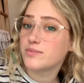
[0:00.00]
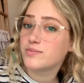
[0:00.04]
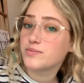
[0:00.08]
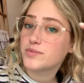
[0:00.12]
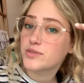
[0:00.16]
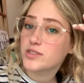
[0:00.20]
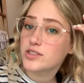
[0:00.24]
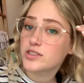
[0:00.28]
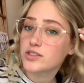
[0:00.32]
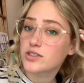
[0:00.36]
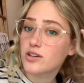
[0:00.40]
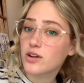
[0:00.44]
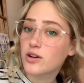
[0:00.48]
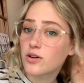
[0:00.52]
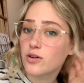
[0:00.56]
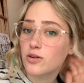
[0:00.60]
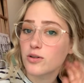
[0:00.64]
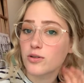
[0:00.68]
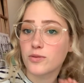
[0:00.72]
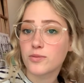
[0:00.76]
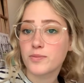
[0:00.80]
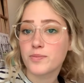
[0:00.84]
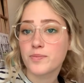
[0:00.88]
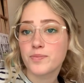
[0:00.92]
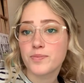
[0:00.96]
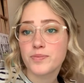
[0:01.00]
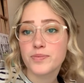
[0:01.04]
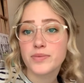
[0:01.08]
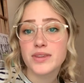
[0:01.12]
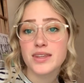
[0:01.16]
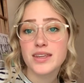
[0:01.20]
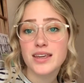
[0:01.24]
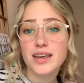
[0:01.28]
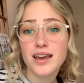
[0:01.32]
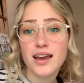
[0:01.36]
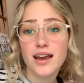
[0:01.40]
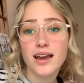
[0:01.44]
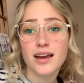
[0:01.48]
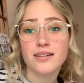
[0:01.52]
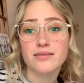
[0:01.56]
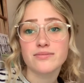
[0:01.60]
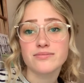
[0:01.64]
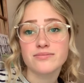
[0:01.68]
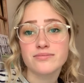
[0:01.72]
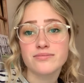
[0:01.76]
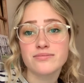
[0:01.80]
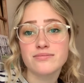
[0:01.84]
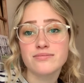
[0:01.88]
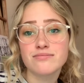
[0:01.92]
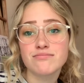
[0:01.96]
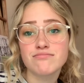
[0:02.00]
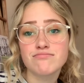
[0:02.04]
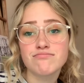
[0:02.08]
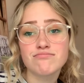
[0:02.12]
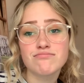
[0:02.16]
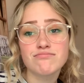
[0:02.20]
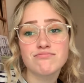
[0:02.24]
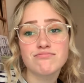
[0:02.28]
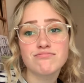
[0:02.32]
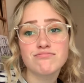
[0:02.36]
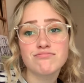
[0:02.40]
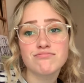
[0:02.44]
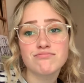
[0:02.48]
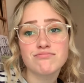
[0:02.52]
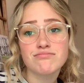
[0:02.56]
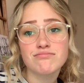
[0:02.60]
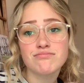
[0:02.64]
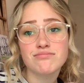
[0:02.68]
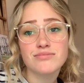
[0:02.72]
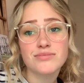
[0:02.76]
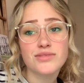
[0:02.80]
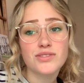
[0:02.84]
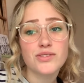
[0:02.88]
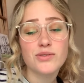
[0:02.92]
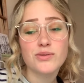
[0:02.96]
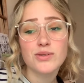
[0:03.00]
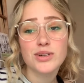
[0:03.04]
So yeah, there